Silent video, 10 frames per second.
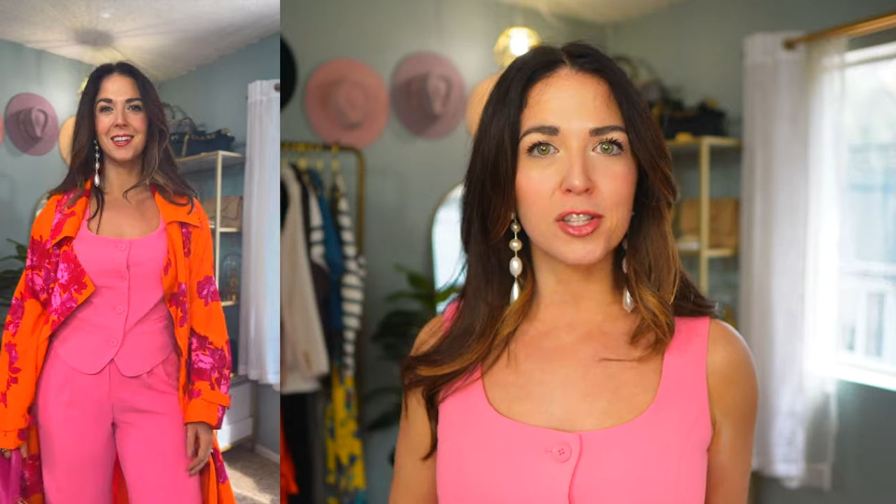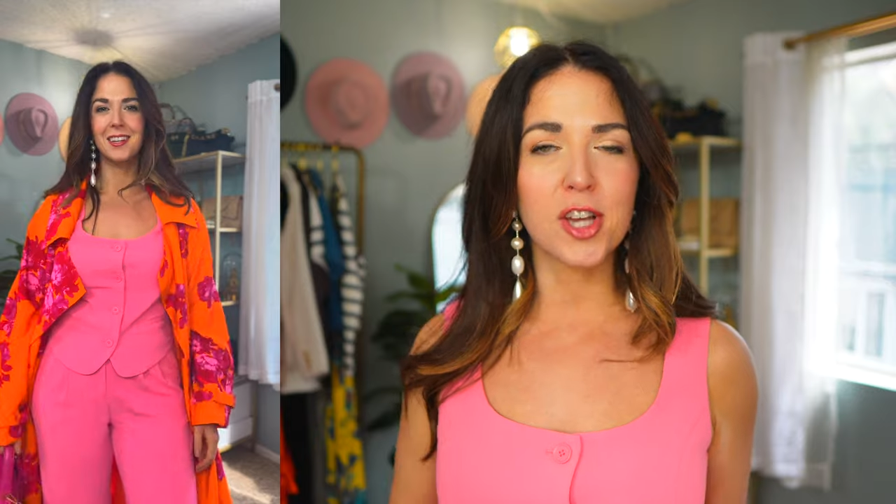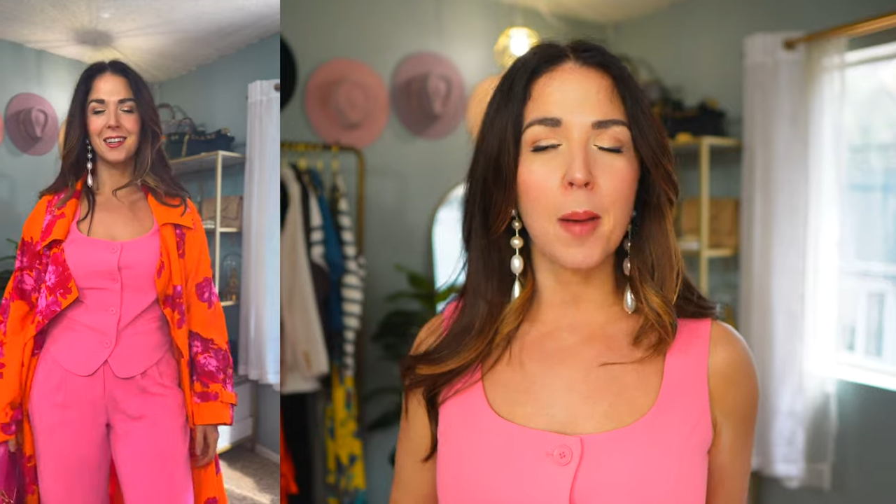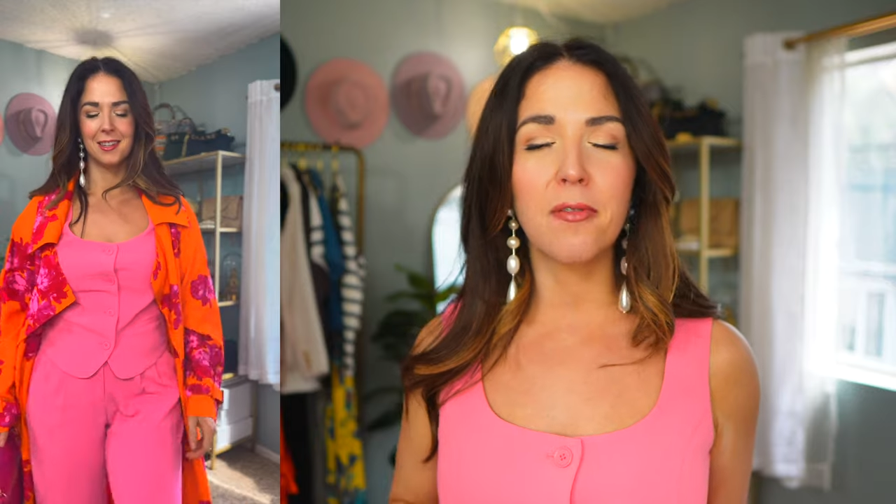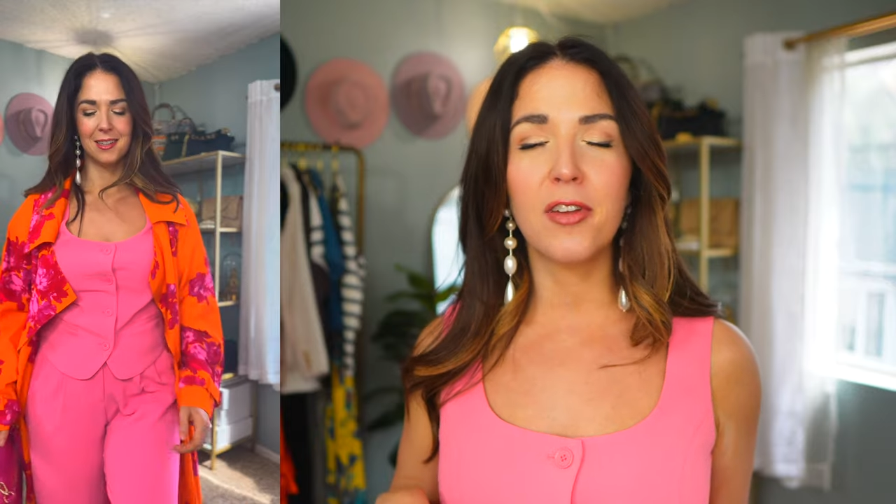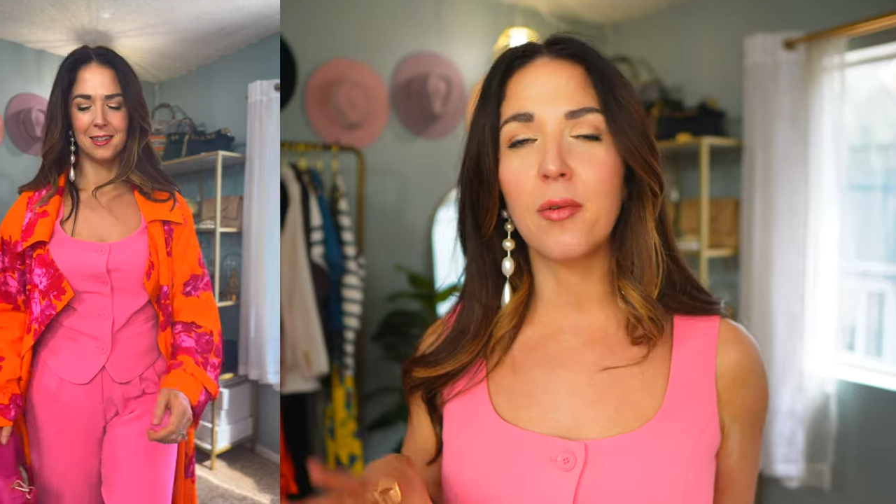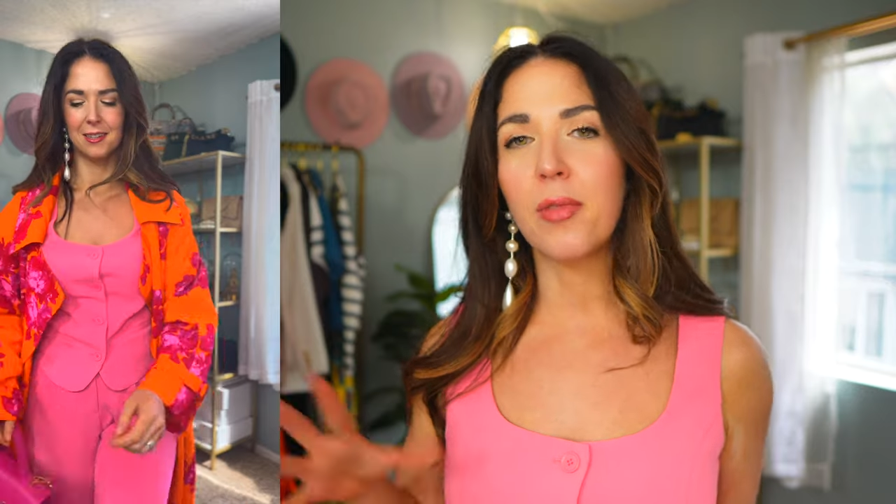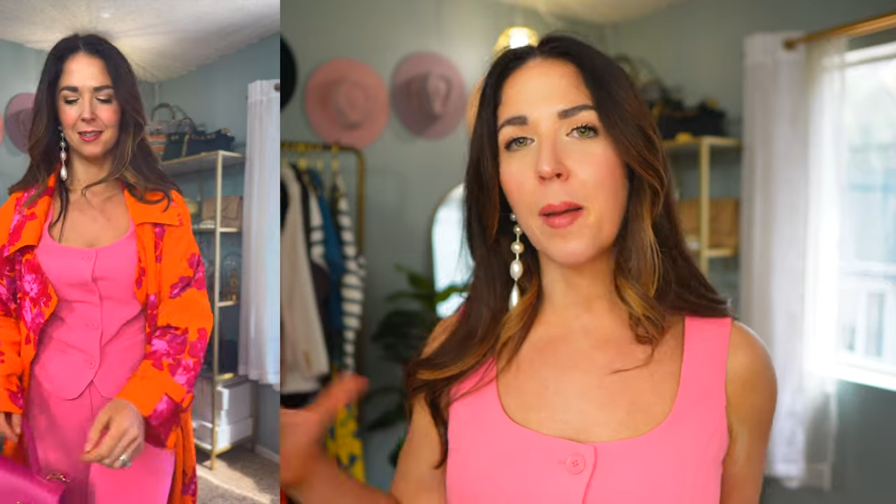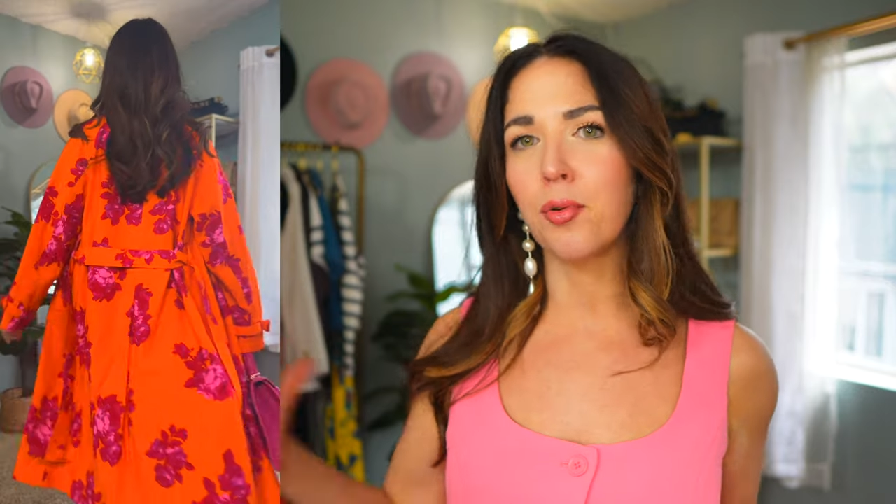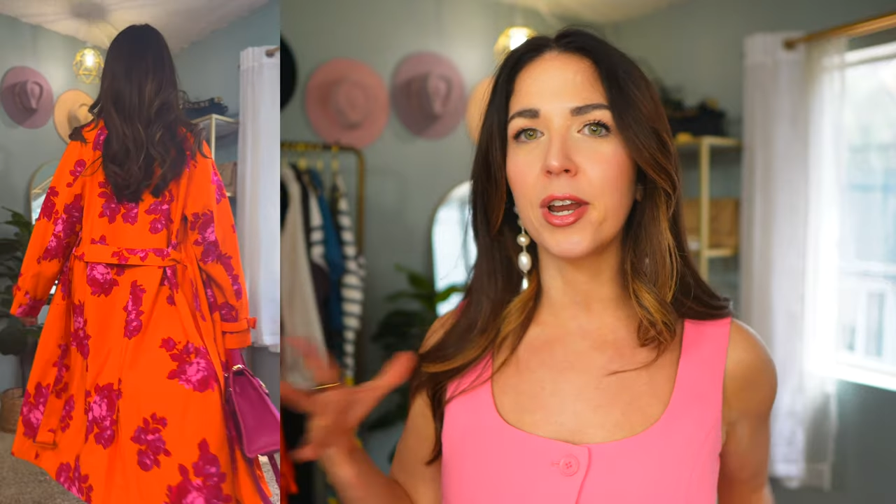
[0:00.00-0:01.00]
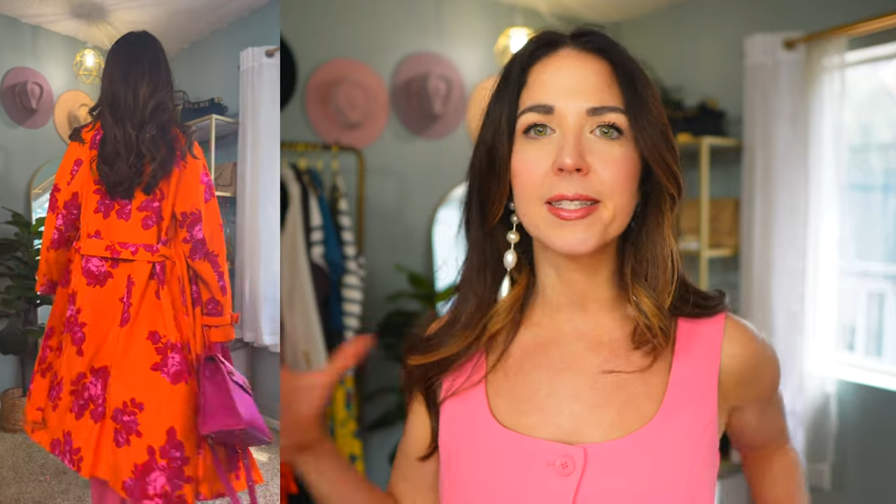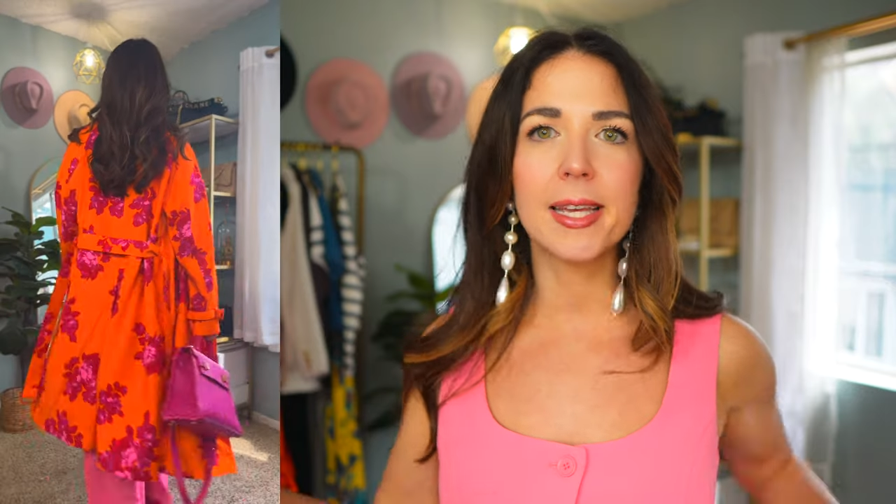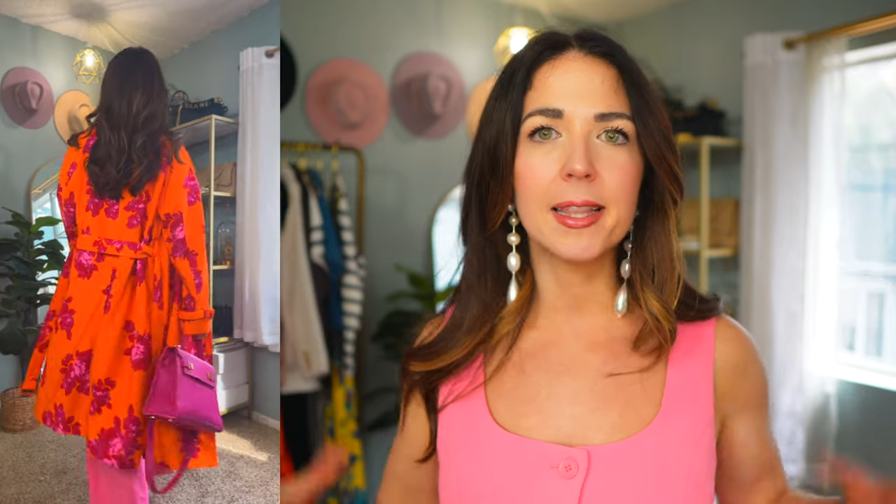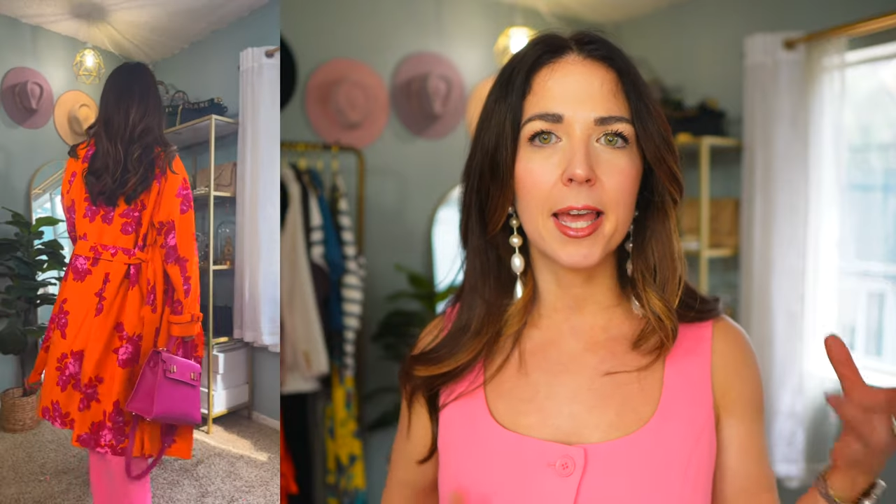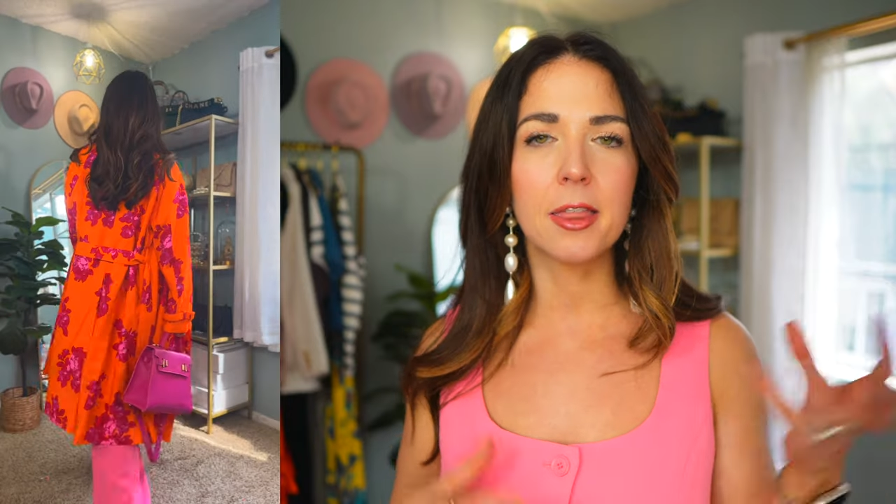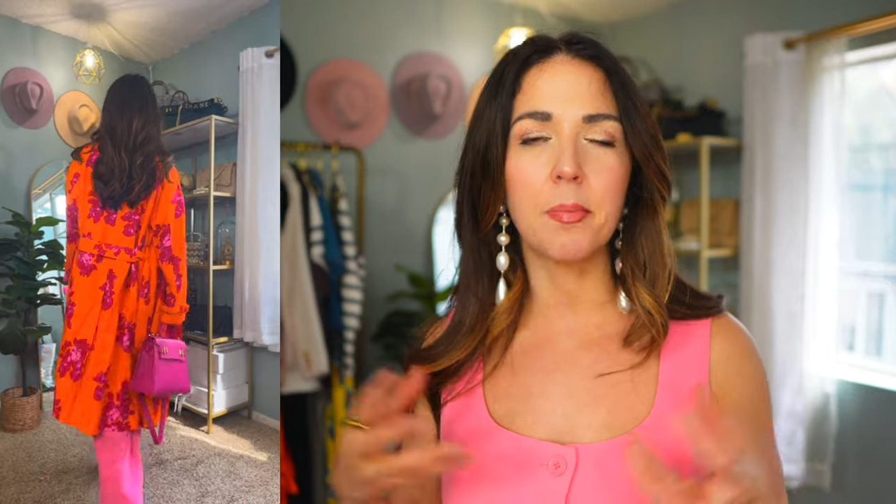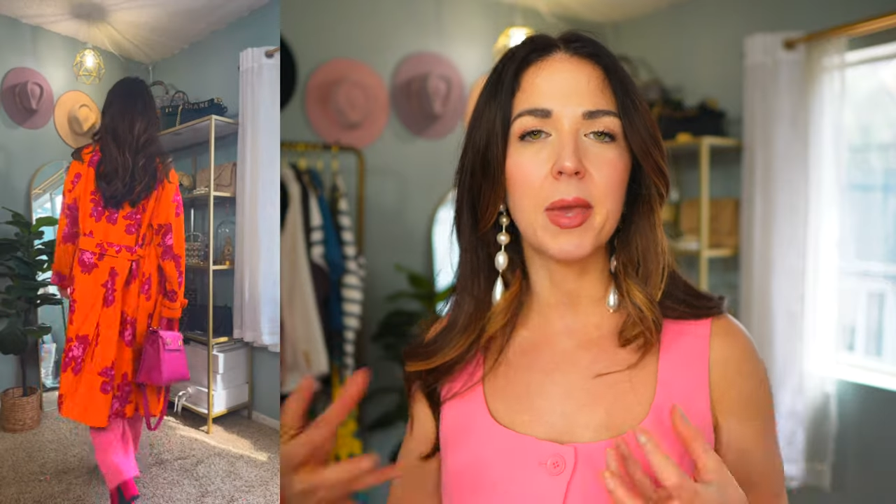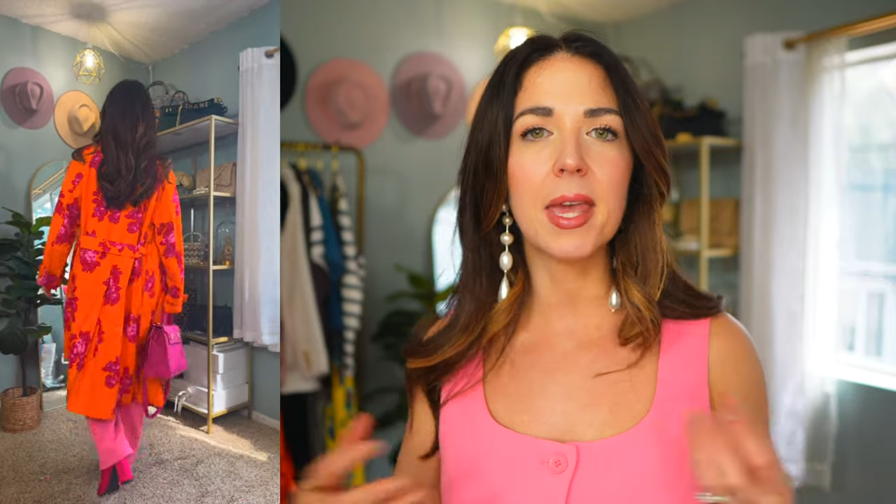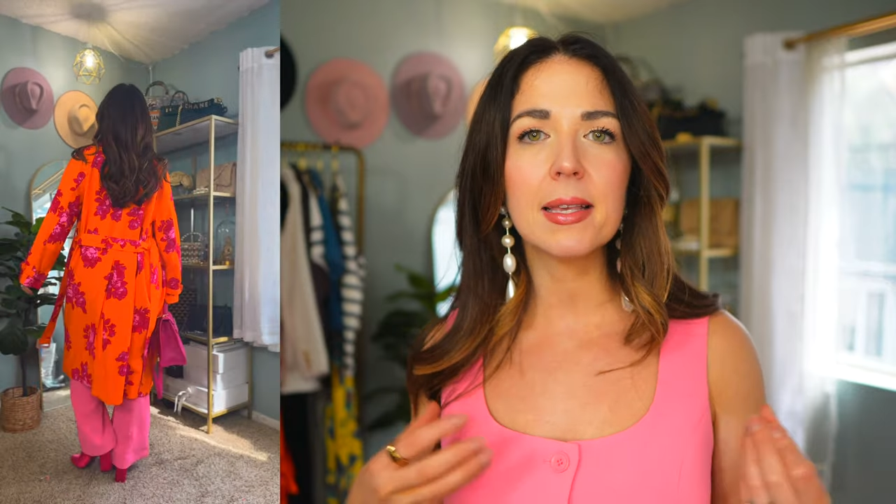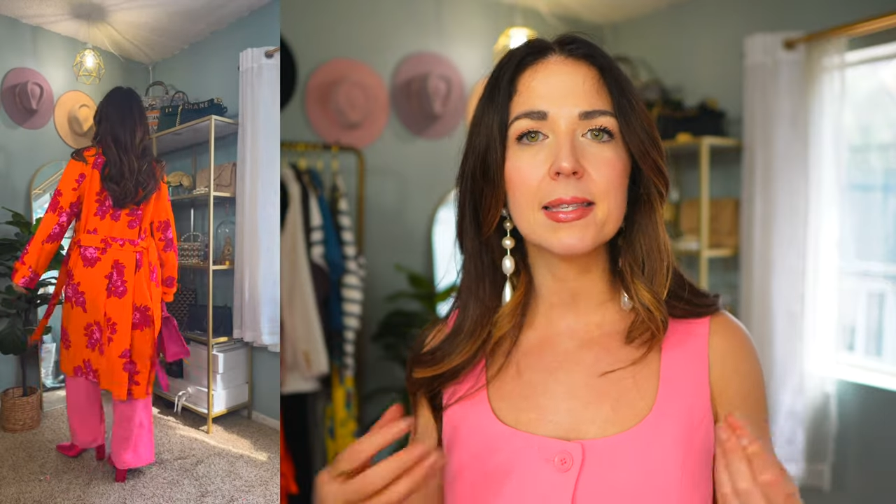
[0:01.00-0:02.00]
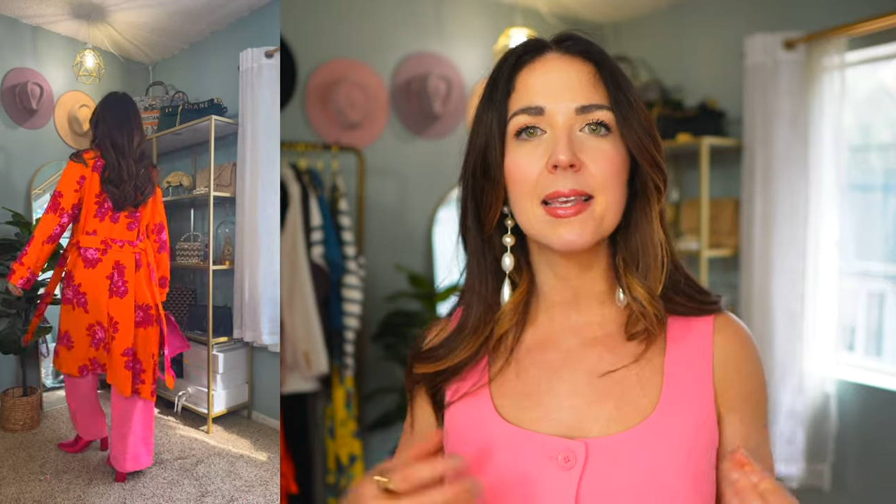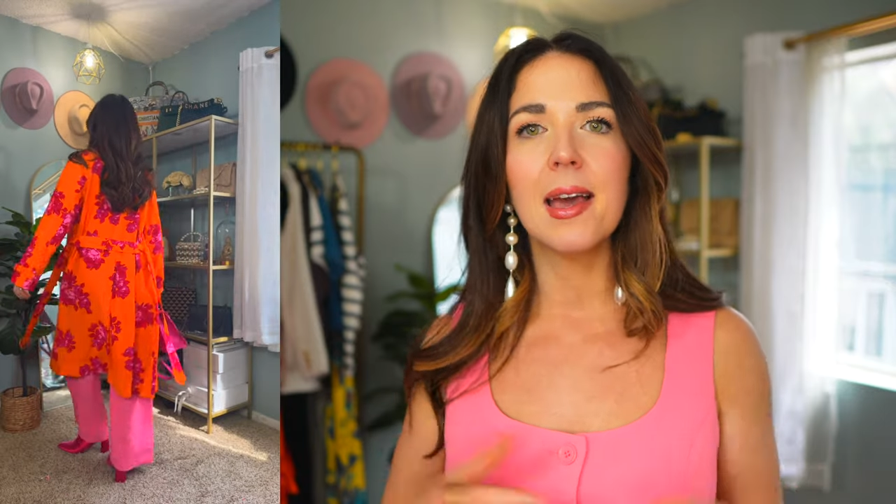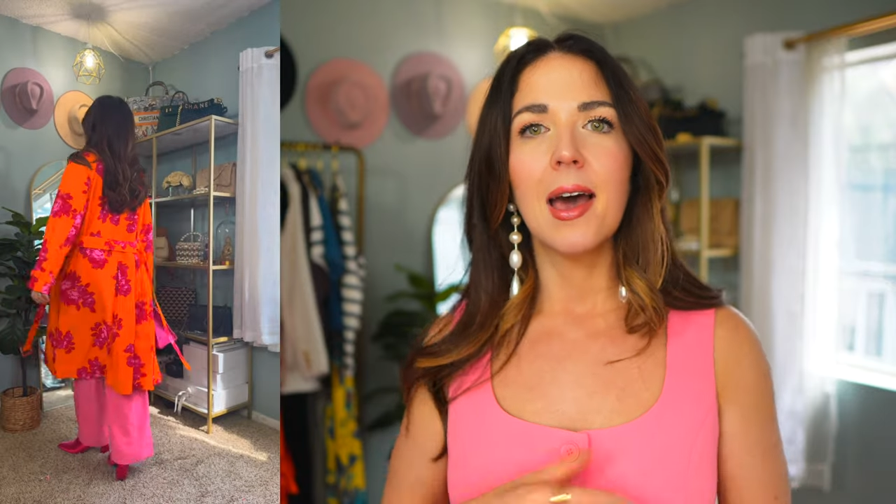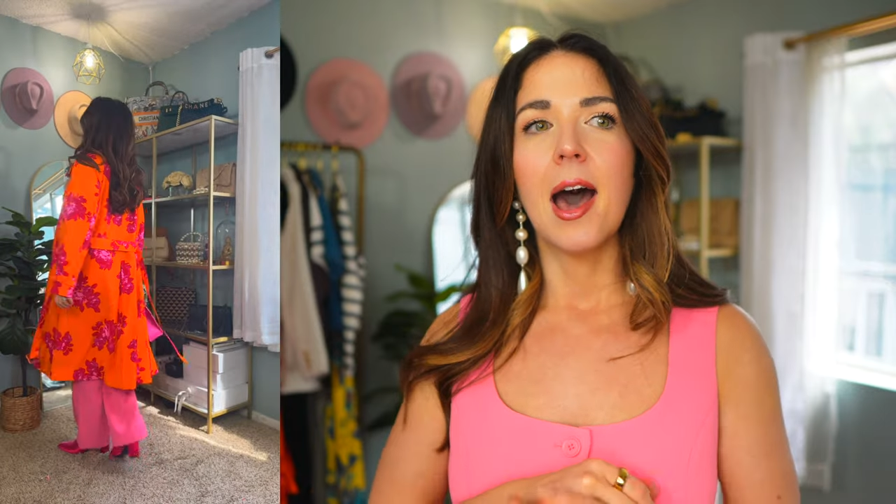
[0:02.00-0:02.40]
the top of it that brings in like the pinks,